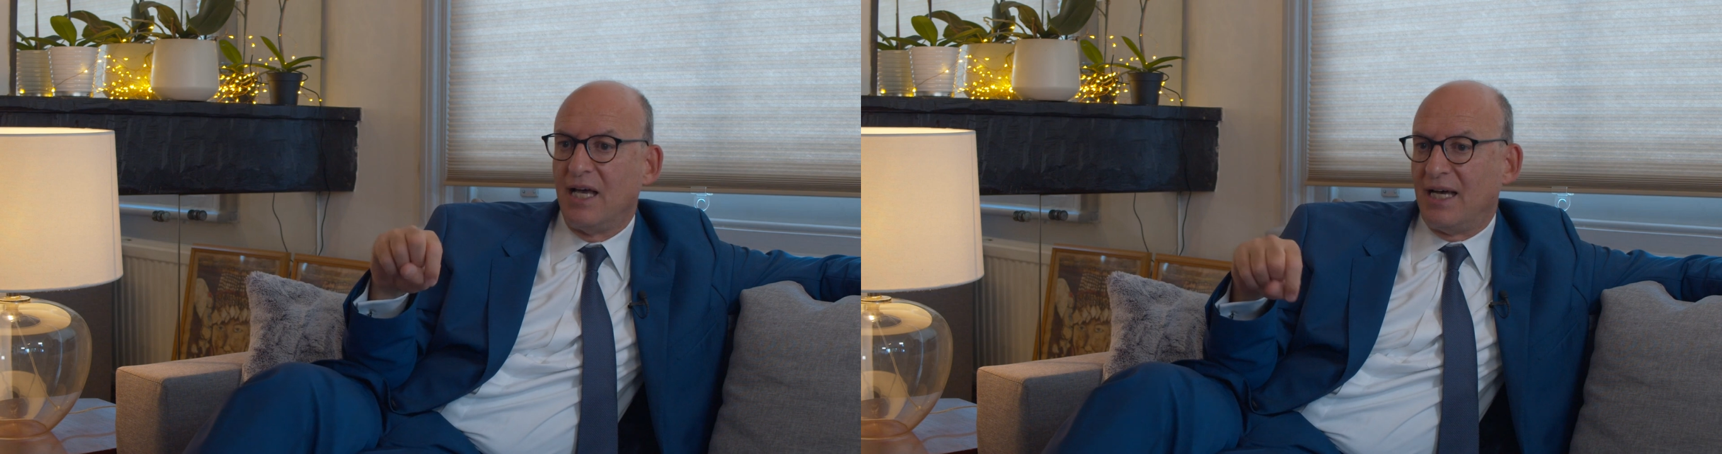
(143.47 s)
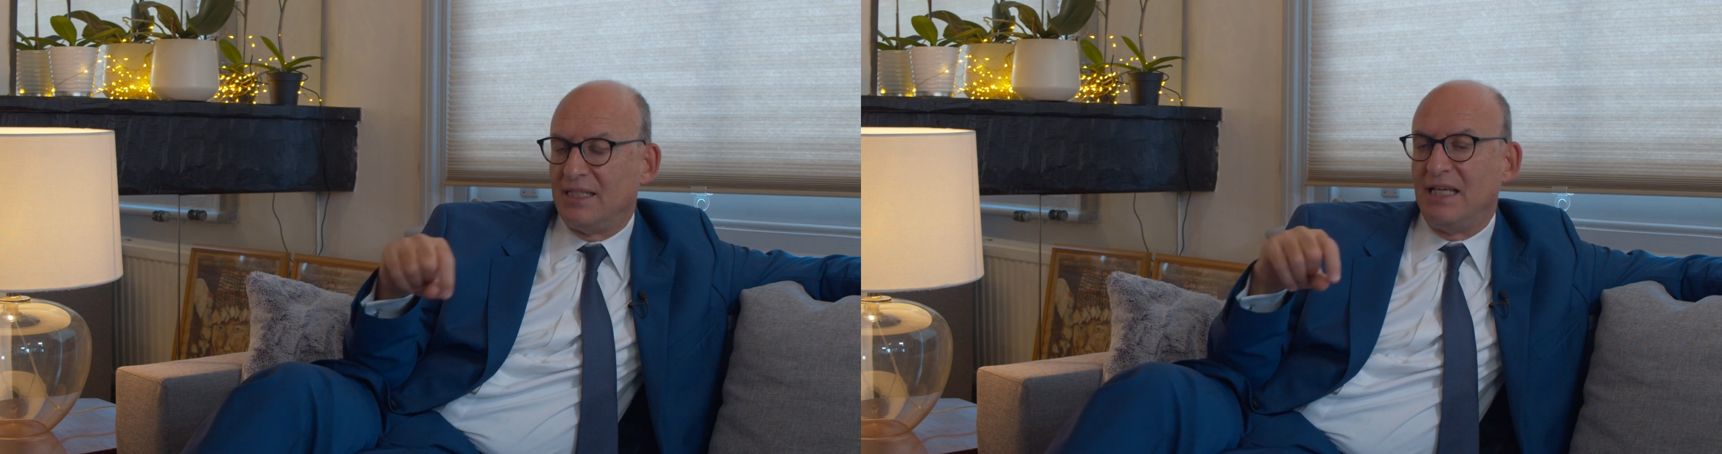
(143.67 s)

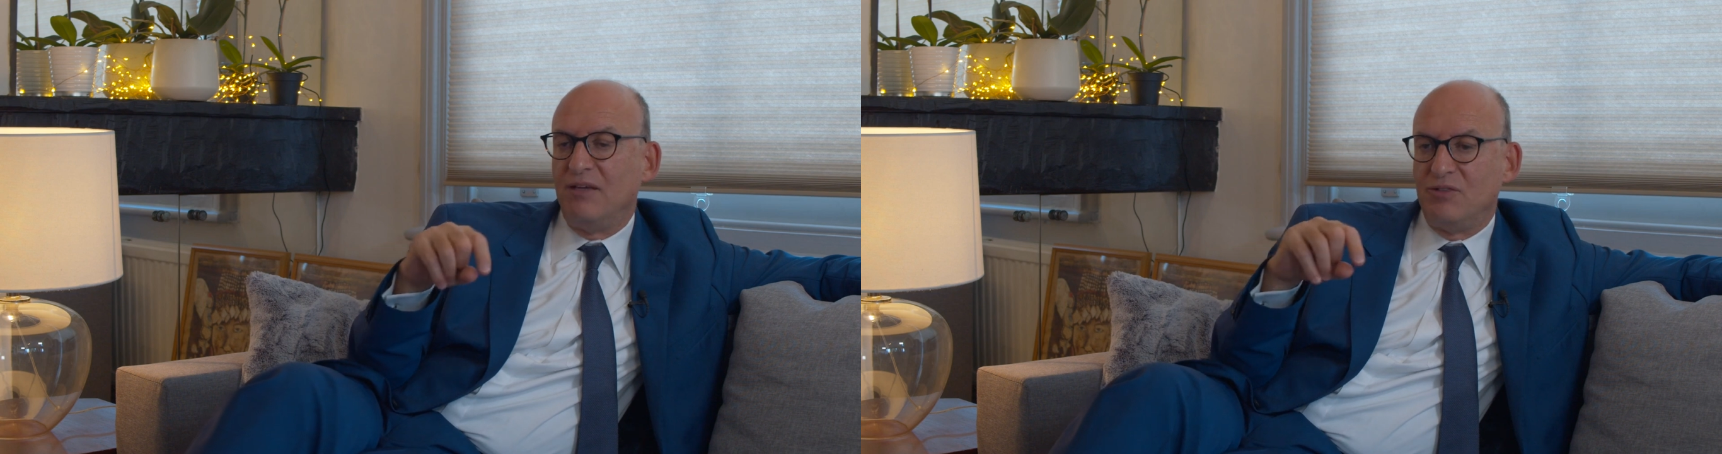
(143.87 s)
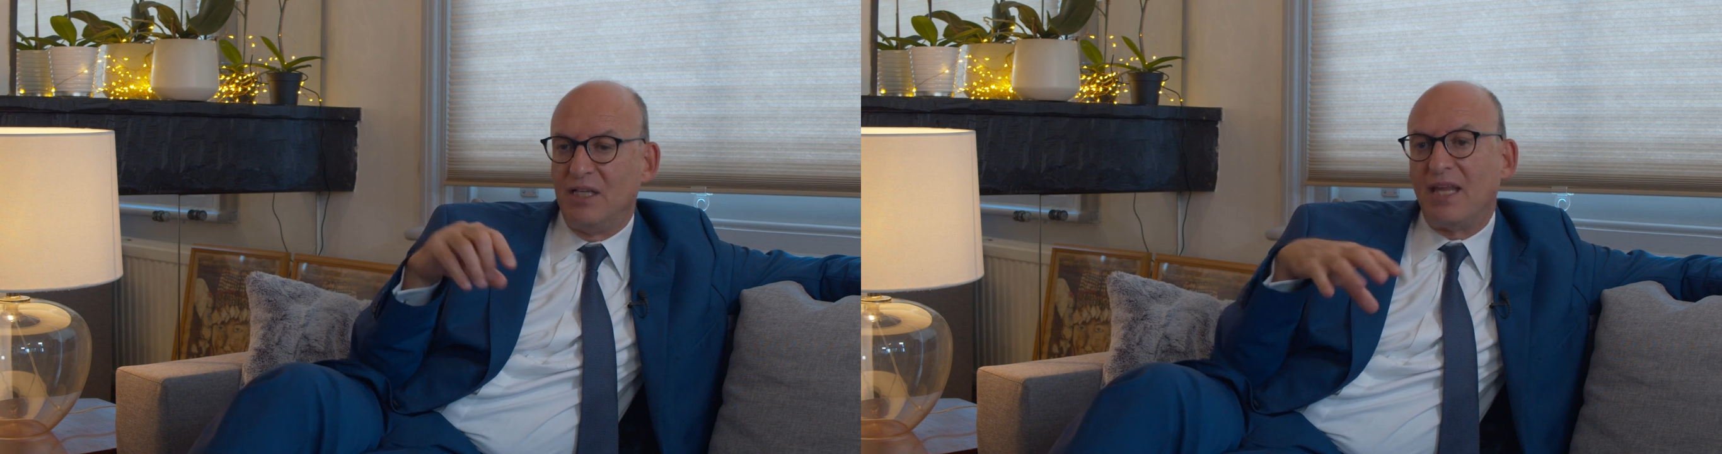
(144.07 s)
and
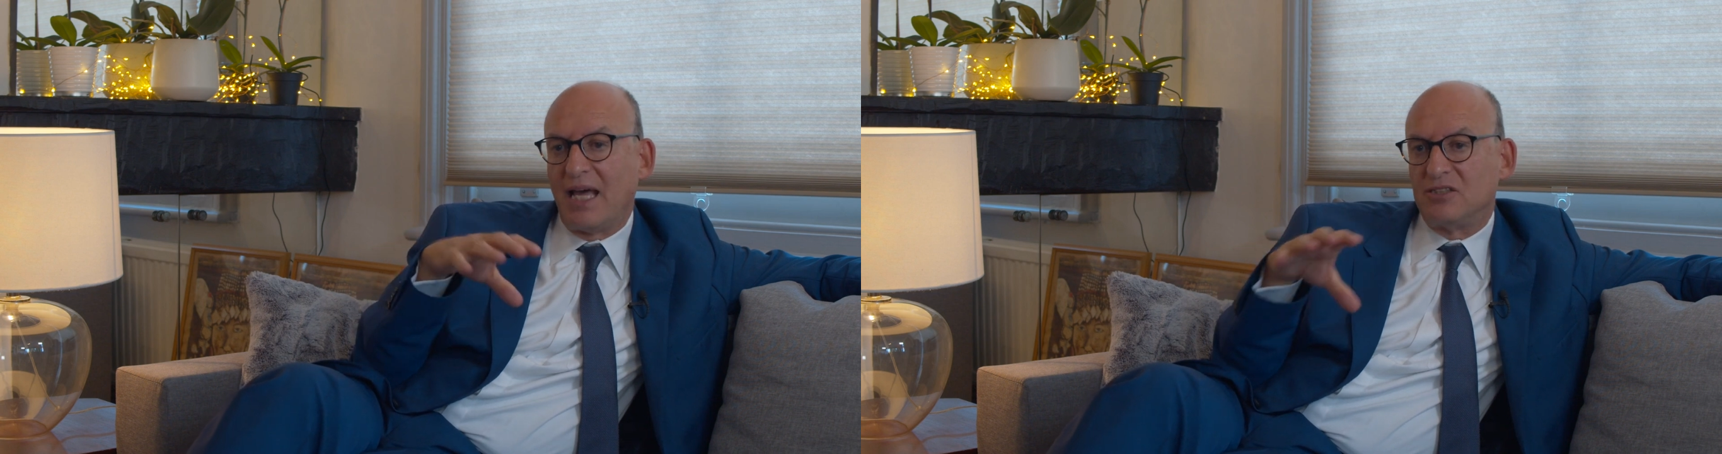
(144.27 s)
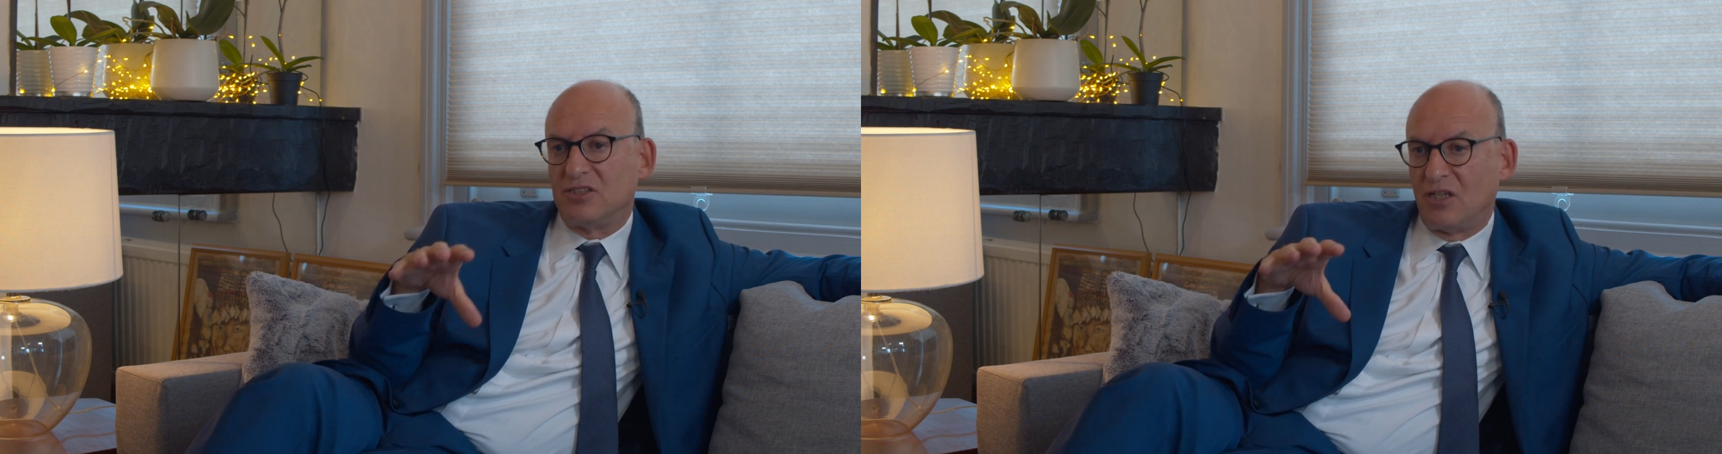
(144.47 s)
even in
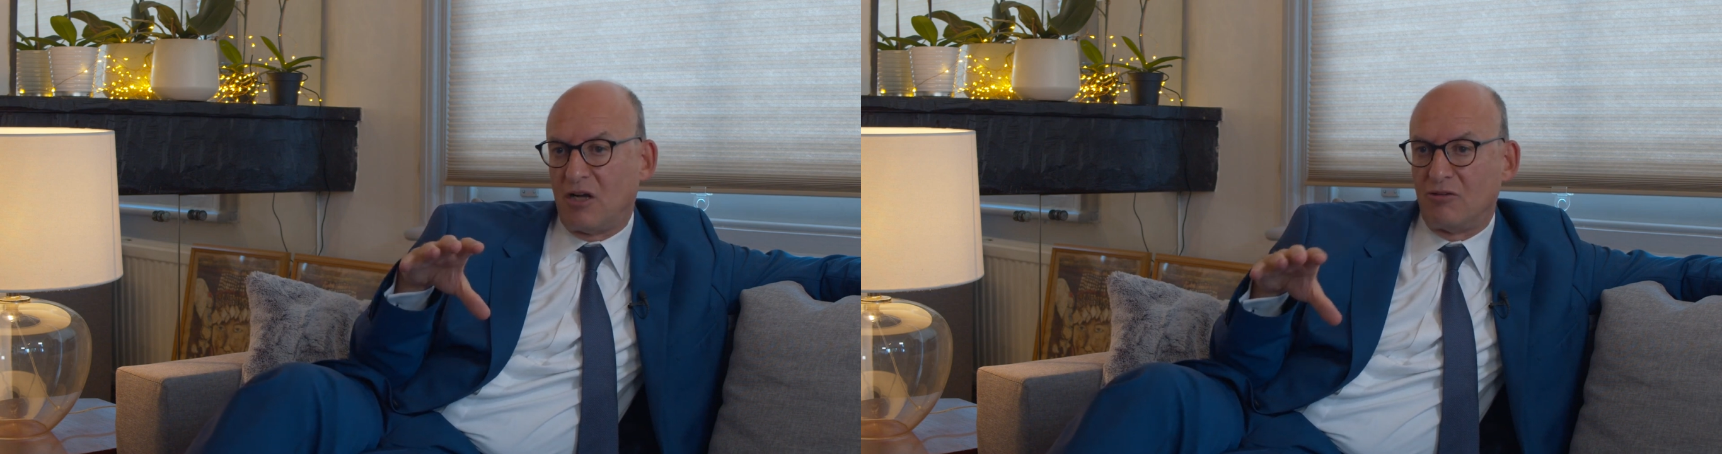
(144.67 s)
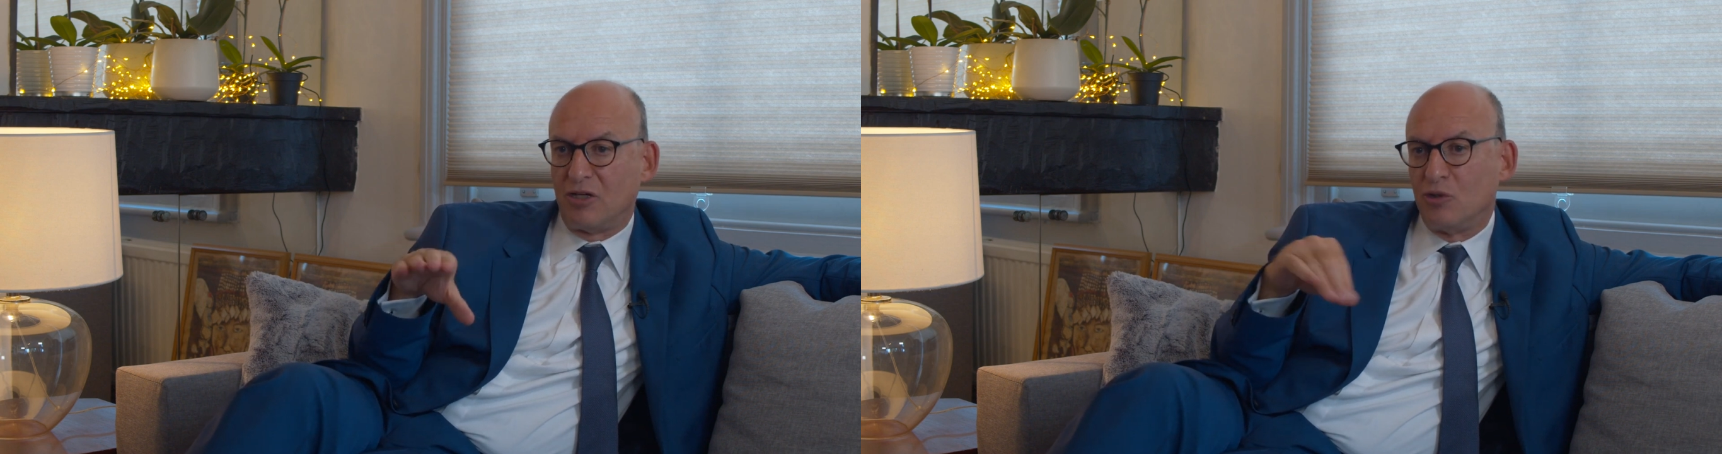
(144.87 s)
that
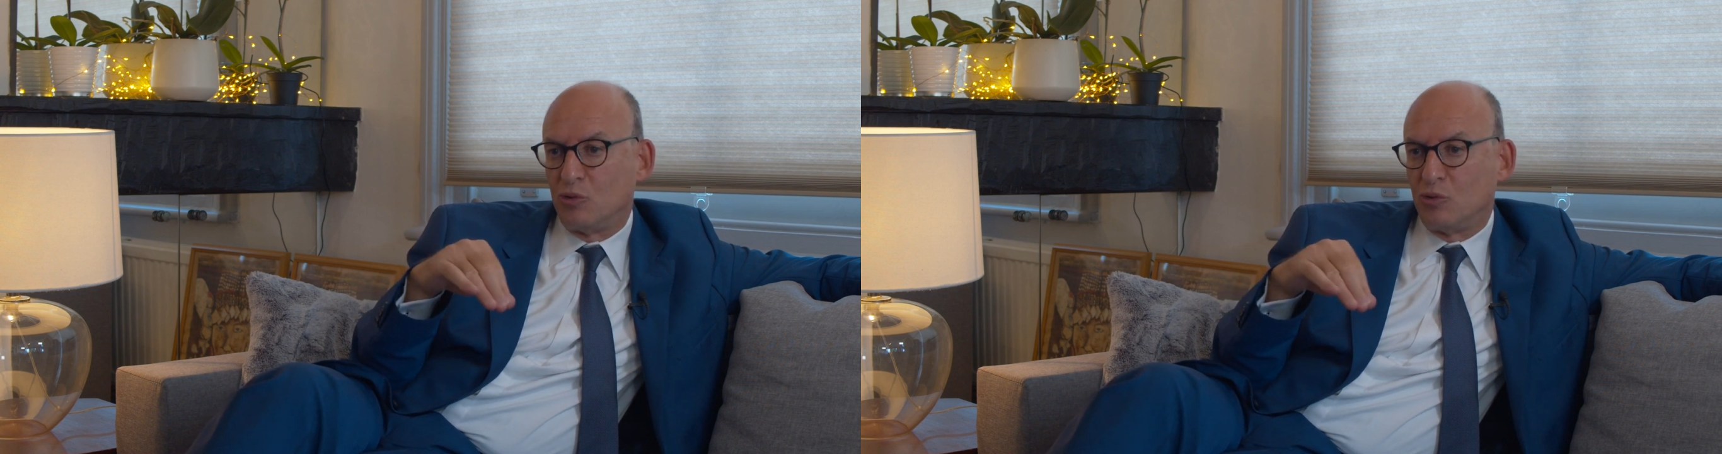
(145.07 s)
scenario you